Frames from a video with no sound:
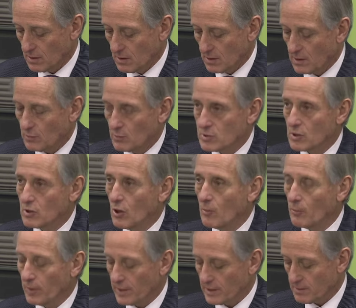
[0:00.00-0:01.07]
It was a
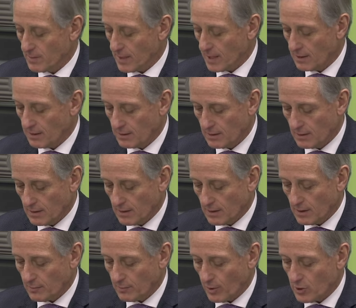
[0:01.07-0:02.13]
complex matter,
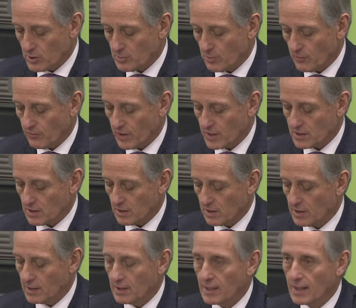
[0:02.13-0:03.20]
approached
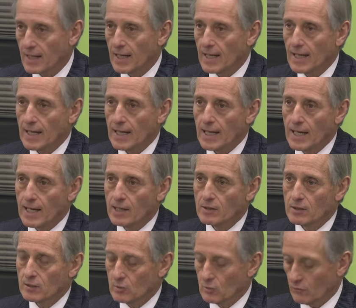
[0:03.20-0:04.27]
professionally and
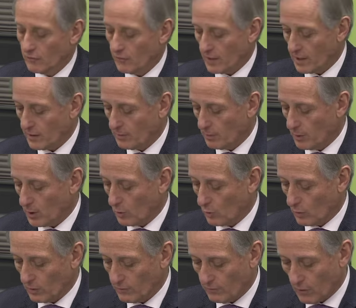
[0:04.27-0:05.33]
in good faith by
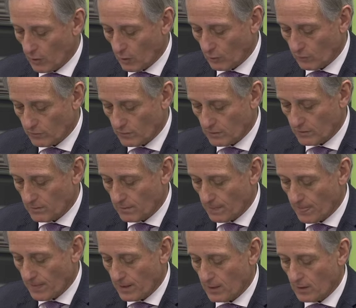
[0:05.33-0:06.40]
all involved.
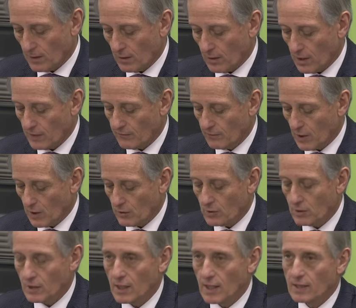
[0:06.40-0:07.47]
I have
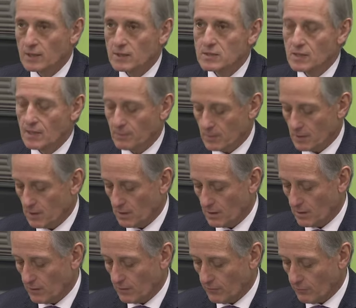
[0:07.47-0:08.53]
noted and accepted
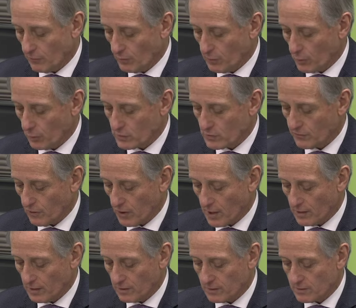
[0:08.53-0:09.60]
the report's
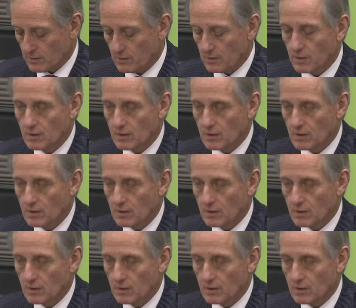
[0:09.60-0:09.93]
findings,